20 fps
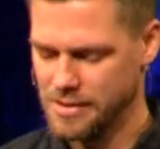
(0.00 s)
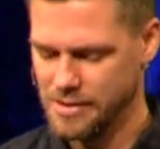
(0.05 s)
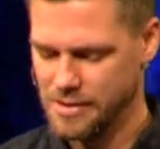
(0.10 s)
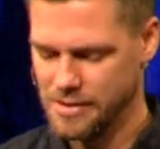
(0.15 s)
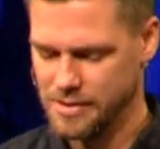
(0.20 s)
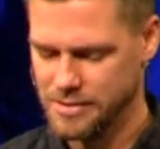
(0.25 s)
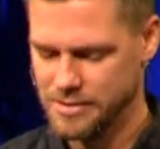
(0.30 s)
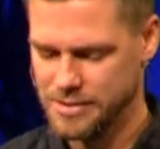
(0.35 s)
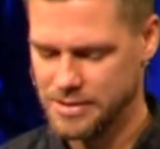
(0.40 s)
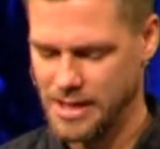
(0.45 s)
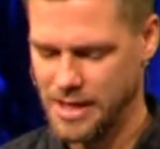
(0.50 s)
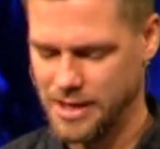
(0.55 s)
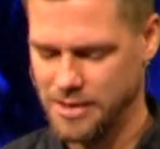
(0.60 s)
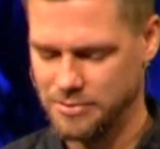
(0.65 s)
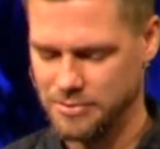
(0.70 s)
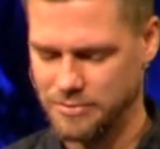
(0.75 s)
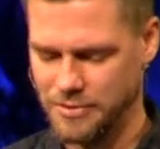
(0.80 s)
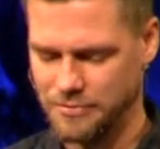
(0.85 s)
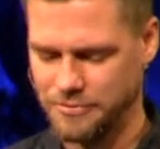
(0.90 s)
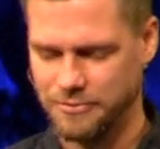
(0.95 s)
You say,
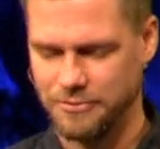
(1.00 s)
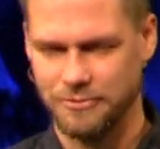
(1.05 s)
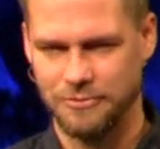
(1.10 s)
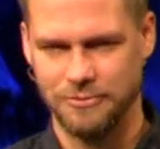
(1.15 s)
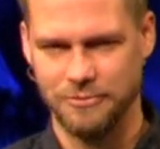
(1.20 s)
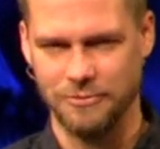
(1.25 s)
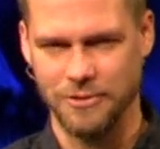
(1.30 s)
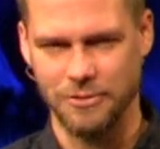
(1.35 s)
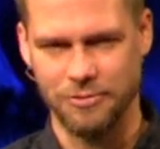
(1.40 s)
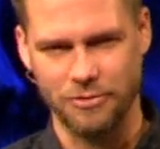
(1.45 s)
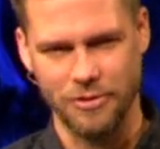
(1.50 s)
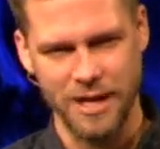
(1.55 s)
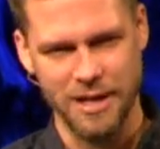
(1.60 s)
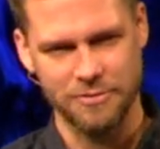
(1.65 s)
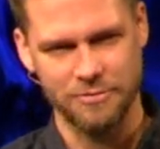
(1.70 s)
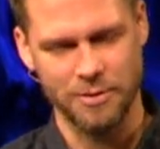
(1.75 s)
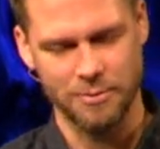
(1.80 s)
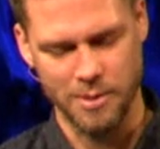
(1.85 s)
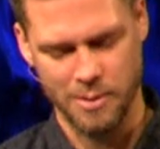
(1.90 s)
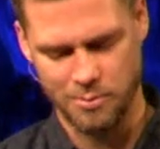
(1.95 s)
refrain
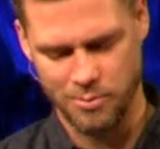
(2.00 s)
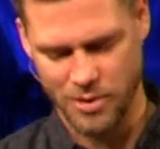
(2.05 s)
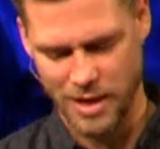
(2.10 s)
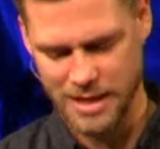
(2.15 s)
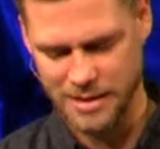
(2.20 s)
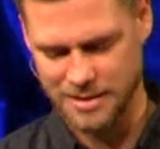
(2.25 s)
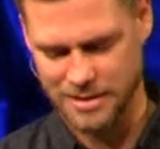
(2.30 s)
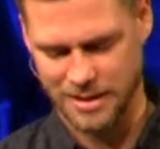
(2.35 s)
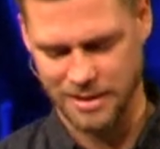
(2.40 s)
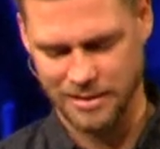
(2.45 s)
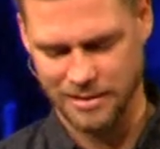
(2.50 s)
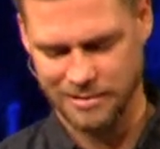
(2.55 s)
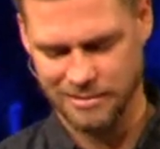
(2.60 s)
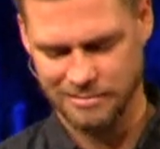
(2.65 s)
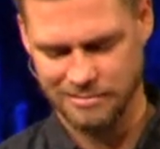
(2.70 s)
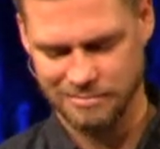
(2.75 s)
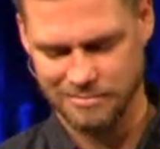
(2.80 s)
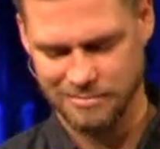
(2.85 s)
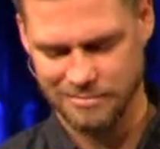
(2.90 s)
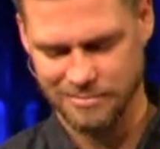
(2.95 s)
from embracing.
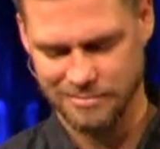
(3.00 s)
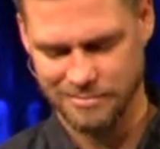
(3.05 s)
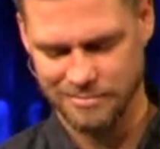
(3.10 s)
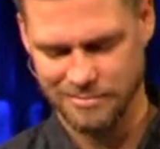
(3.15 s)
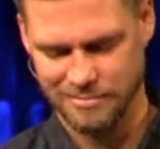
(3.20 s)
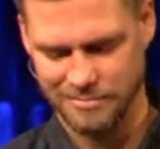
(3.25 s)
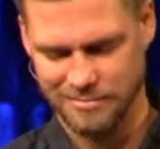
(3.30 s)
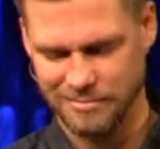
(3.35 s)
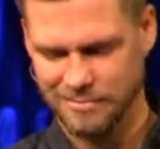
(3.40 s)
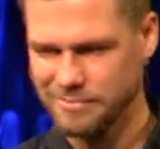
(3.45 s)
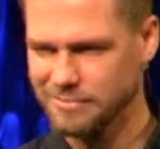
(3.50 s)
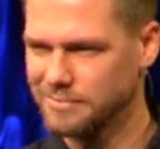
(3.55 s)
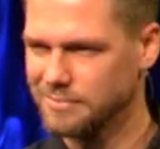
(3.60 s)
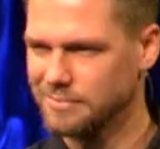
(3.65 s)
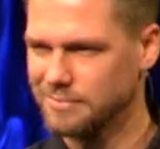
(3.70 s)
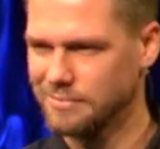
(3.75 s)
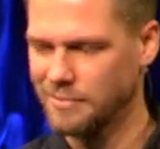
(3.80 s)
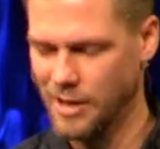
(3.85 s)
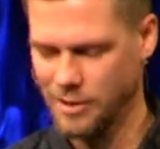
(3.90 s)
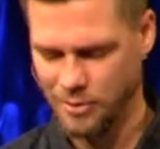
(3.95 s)

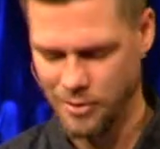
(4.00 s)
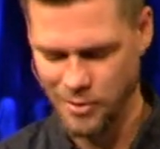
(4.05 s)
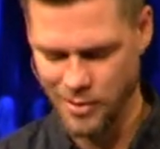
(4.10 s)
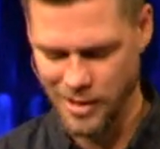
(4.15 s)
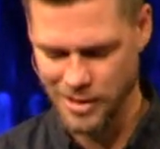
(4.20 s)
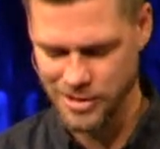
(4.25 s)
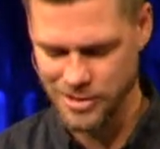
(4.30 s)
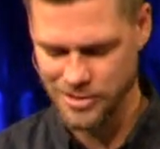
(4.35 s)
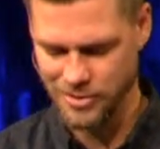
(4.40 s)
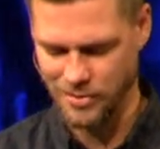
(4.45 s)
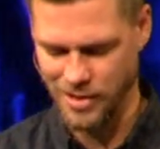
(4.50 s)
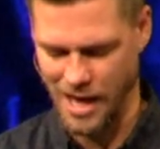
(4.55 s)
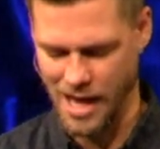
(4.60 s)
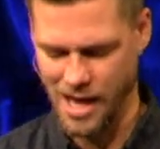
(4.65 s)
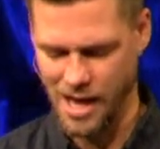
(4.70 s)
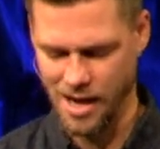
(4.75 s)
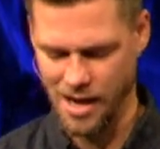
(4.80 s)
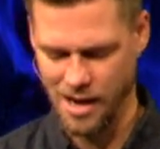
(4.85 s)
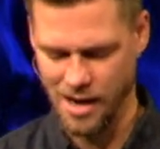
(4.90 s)
Why would we want to do that?